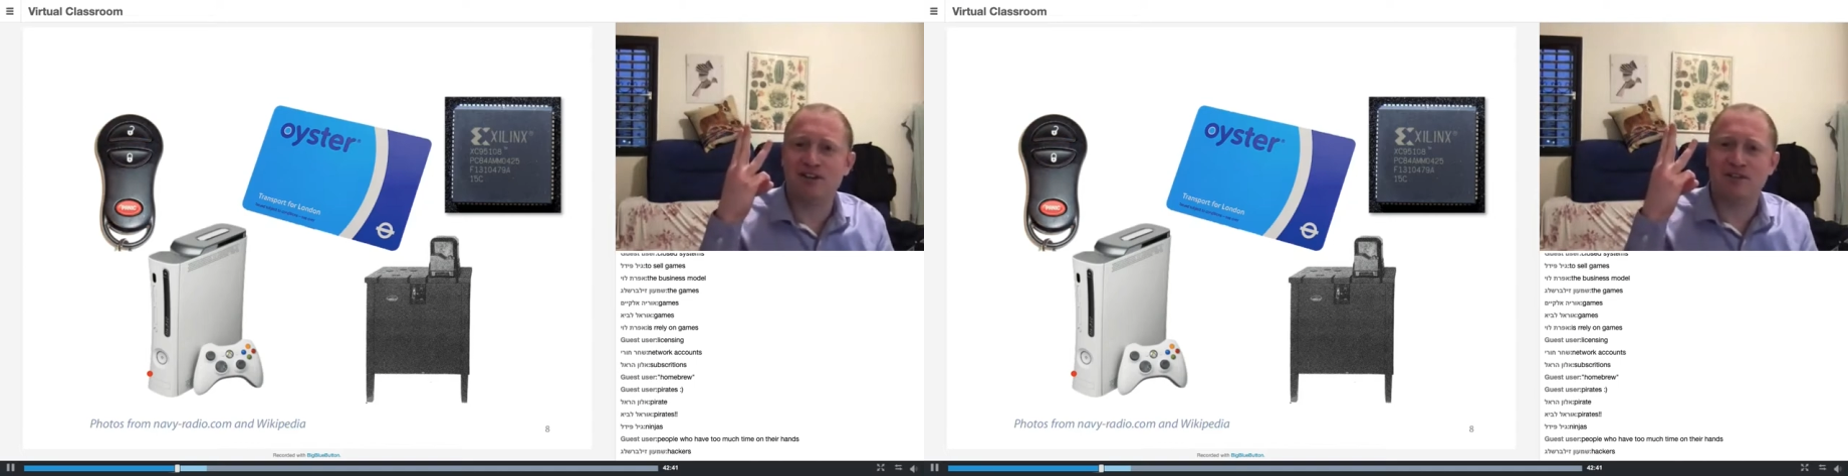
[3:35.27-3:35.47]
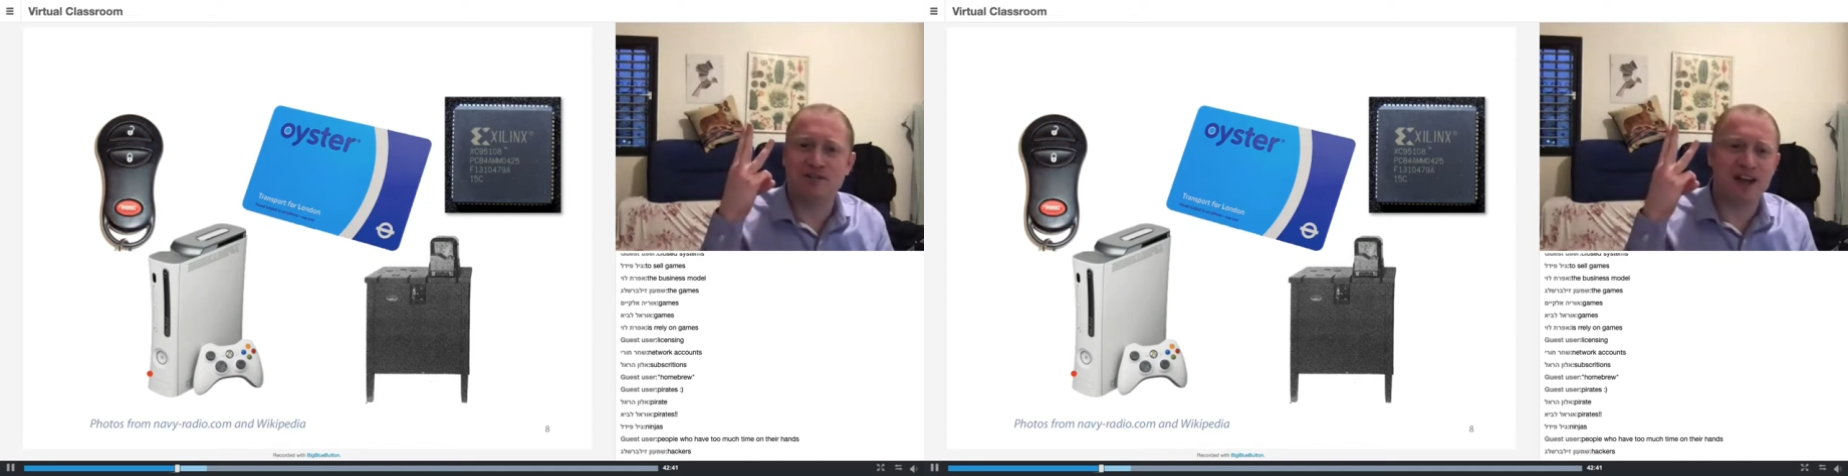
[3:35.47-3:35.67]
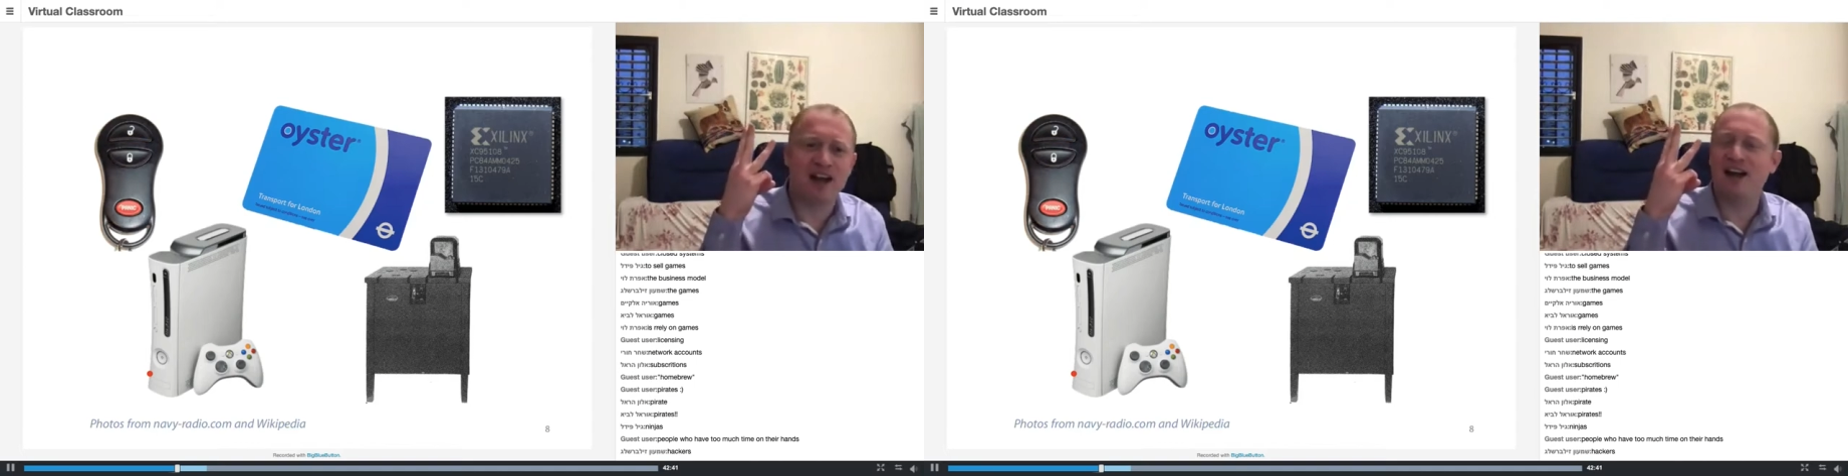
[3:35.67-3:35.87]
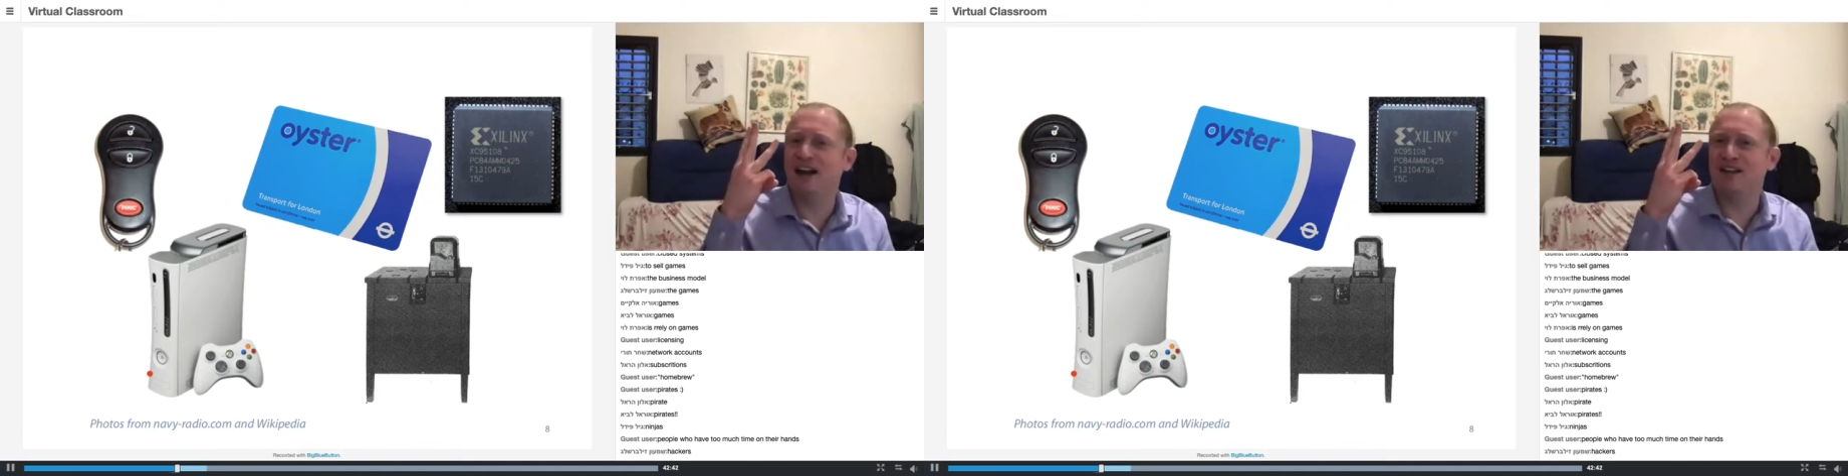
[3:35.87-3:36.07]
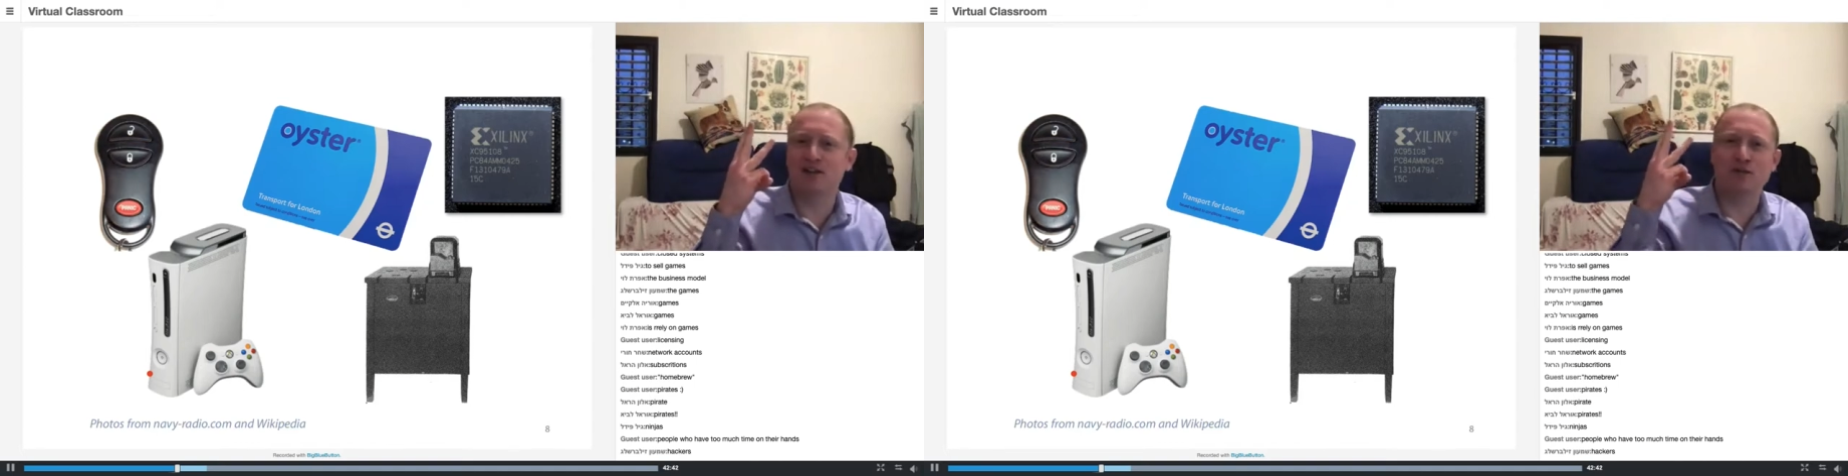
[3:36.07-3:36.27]
extreme
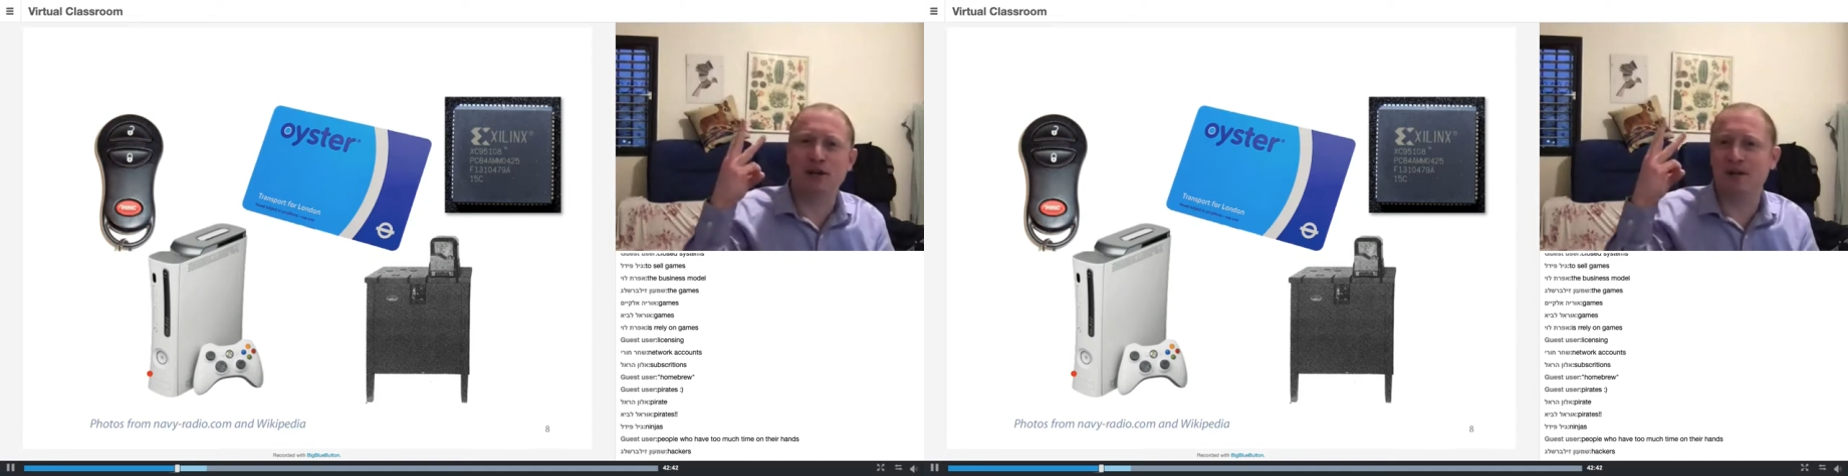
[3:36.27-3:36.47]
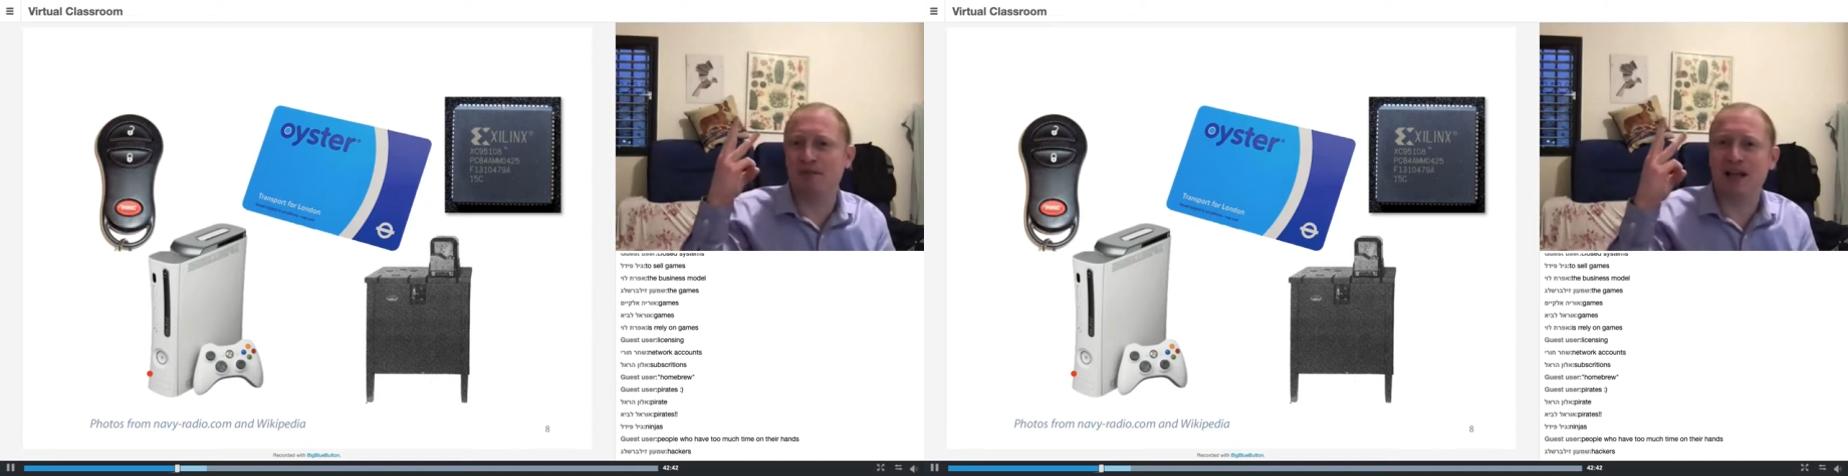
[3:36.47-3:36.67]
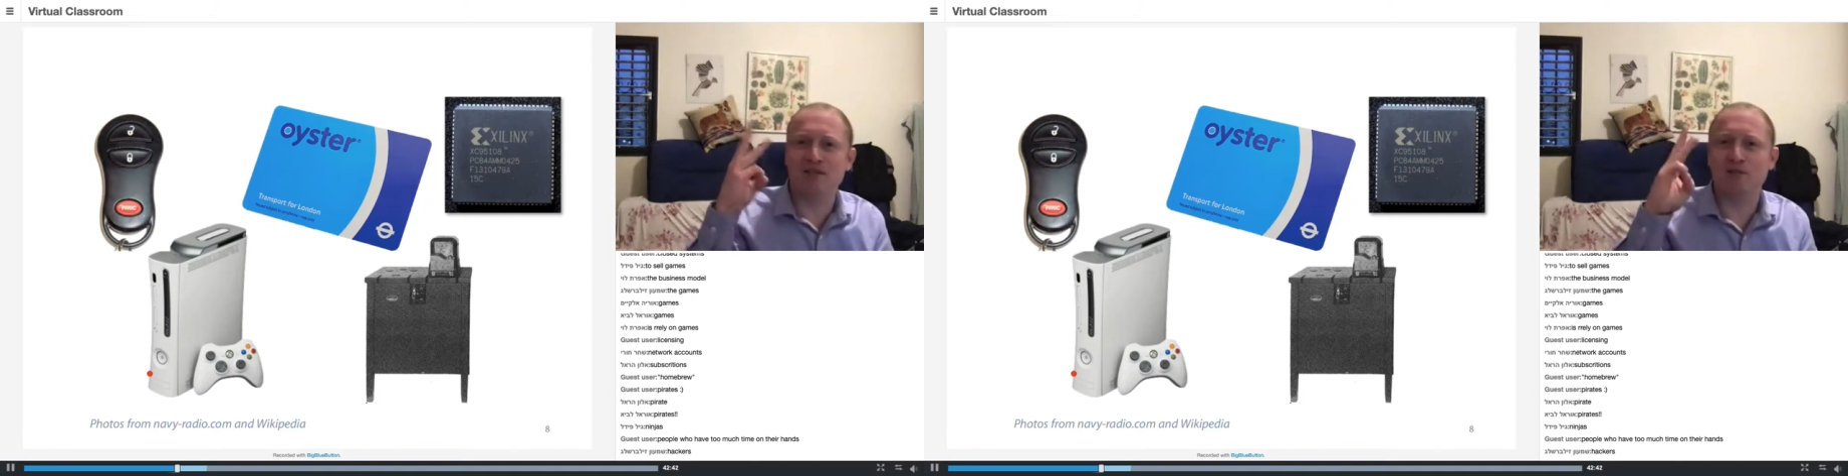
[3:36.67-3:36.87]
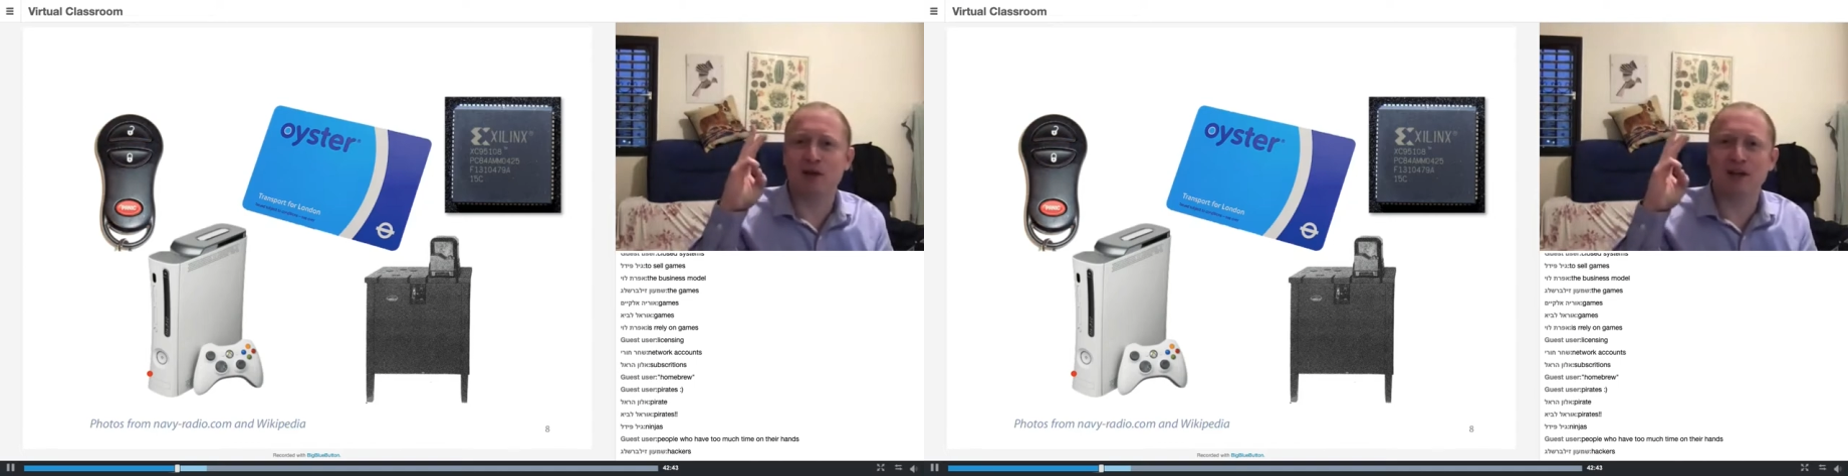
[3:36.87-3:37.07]
views of ownership